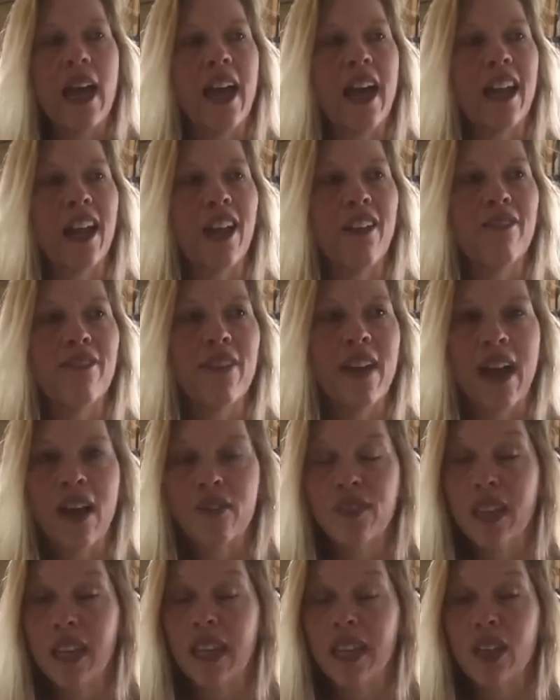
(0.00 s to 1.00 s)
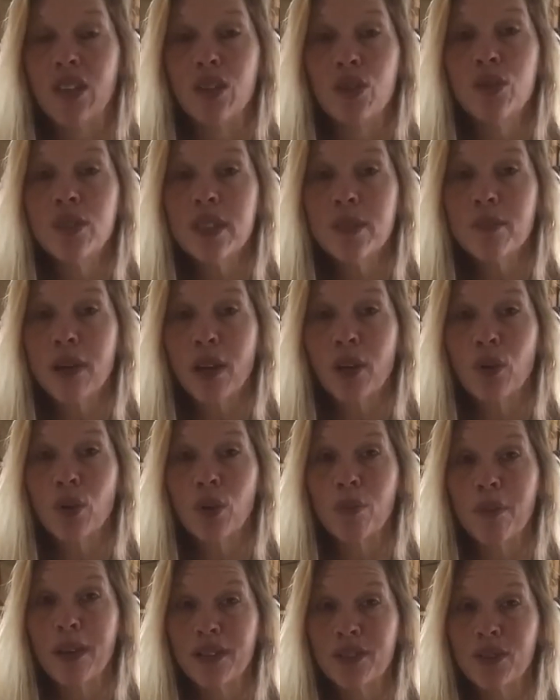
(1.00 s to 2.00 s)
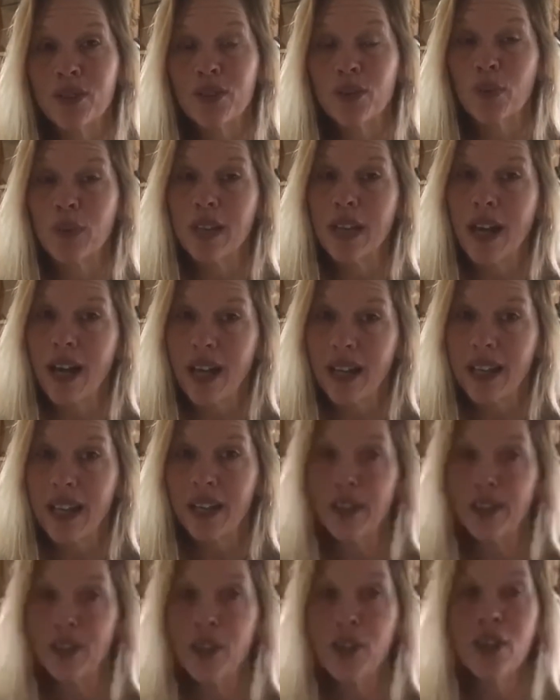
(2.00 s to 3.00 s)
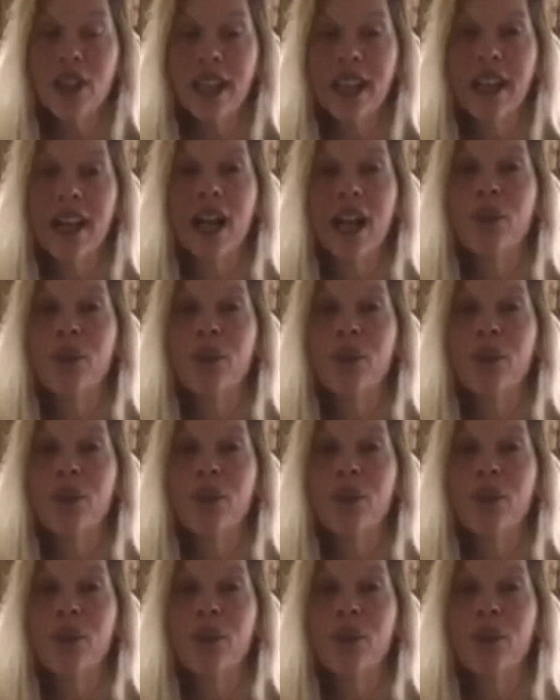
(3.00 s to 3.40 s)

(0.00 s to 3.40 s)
And I found that in using my core muscles with a hiatal hernia,